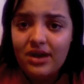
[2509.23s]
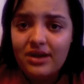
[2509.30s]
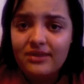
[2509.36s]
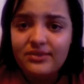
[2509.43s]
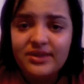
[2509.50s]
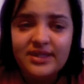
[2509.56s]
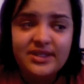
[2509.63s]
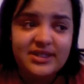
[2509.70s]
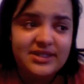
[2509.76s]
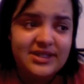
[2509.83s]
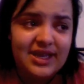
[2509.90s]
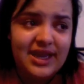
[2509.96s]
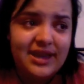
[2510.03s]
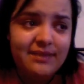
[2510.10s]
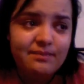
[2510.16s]
Which is
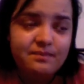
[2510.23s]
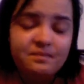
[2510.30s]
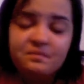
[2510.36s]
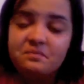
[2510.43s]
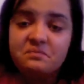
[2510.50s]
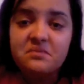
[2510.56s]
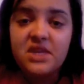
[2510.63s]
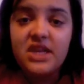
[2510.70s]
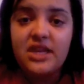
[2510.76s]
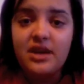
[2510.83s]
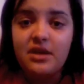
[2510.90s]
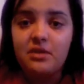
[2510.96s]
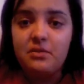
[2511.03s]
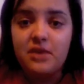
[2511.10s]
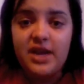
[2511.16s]
like, you
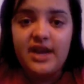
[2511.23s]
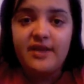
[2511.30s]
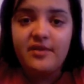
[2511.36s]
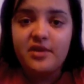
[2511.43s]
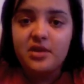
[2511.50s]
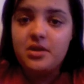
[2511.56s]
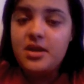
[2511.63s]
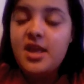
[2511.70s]
know, whatever.